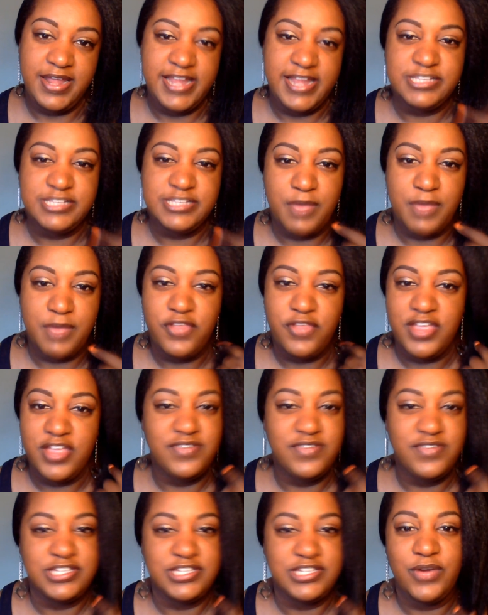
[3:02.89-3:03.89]
And his mother
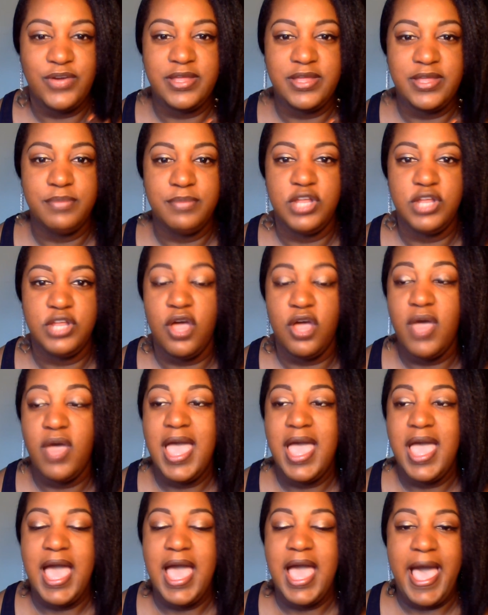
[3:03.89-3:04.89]
even told him,
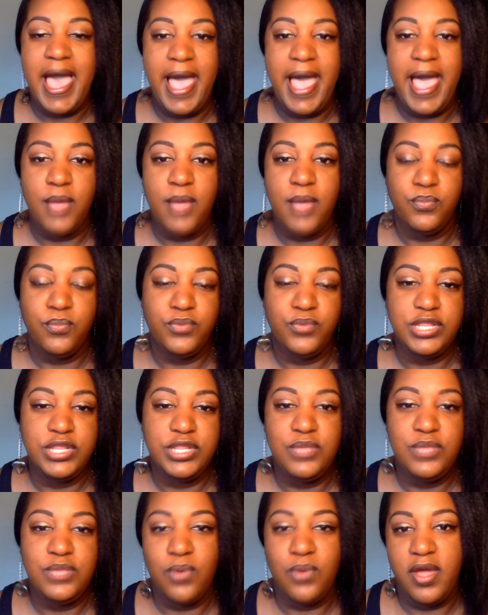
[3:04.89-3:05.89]
I
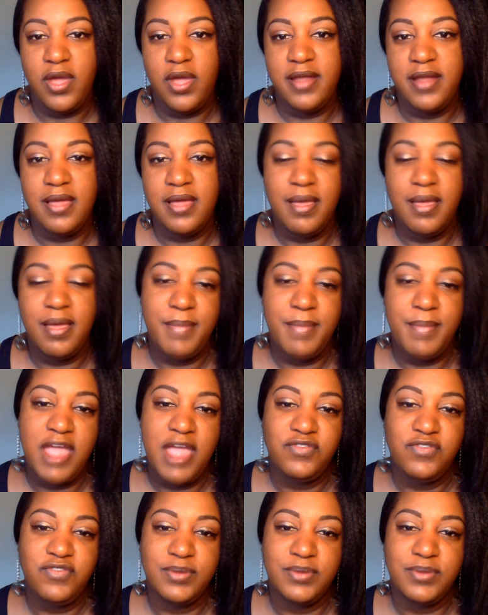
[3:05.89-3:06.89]
really want
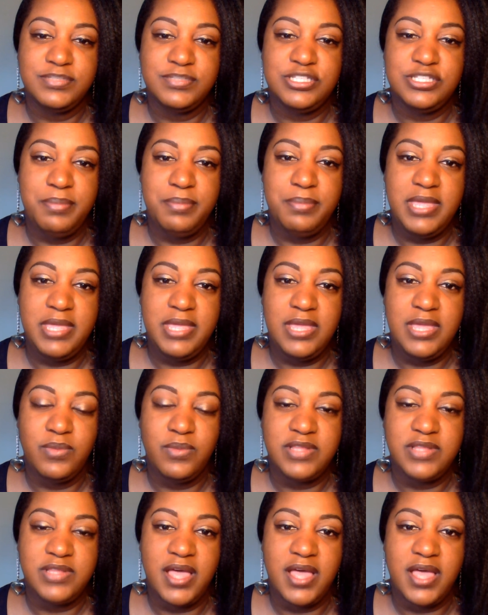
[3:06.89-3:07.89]
Ephraim to be
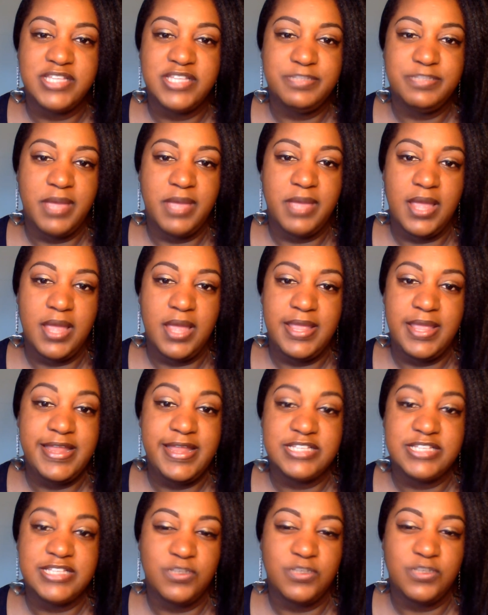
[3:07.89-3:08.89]
with us, but he
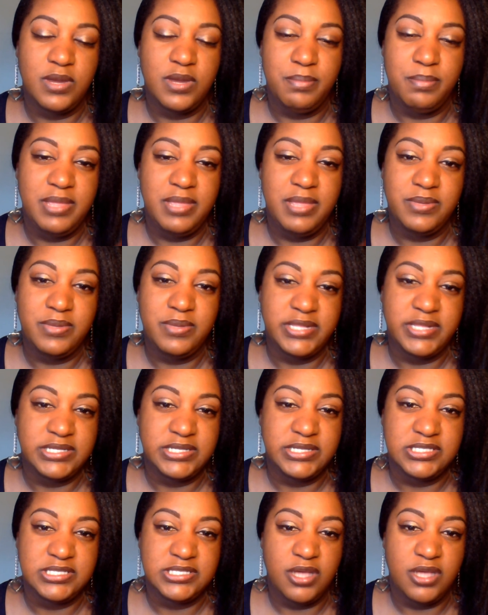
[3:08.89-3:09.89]
doesn't want to be with
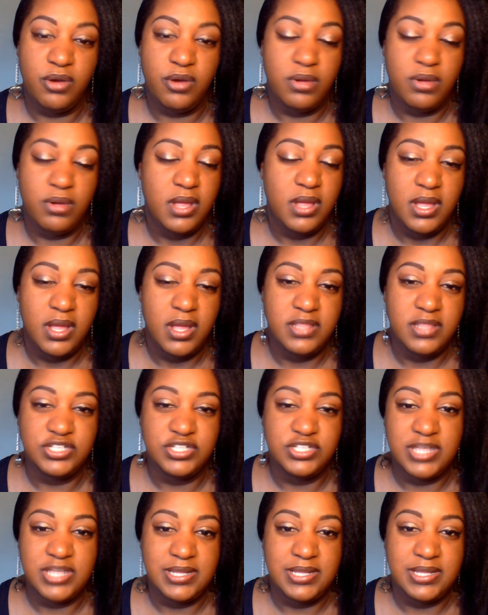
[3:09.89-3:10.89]
us. So
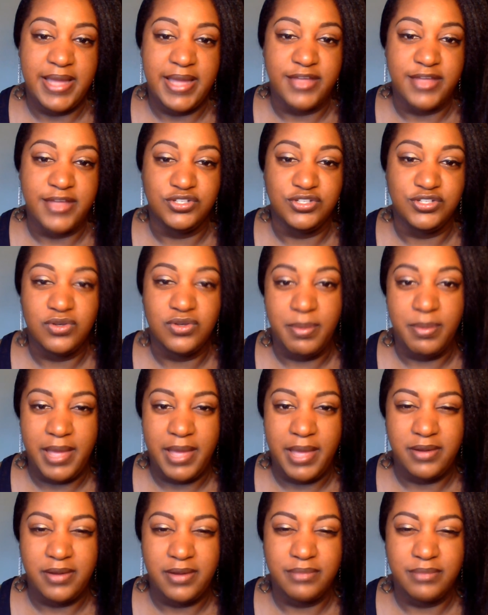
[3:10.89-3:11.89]
there's nothing I can do
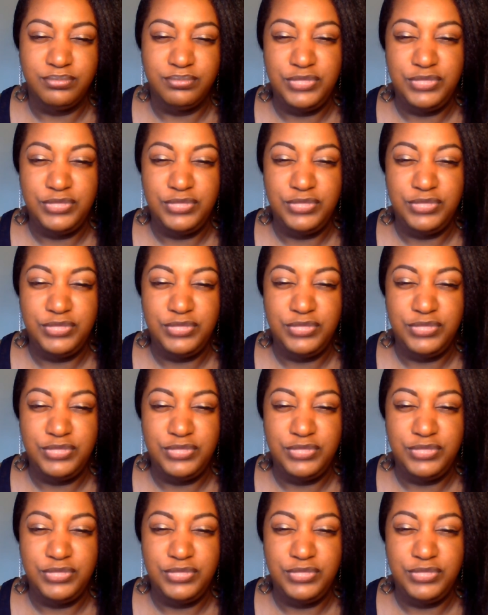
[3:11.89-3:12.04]
about it.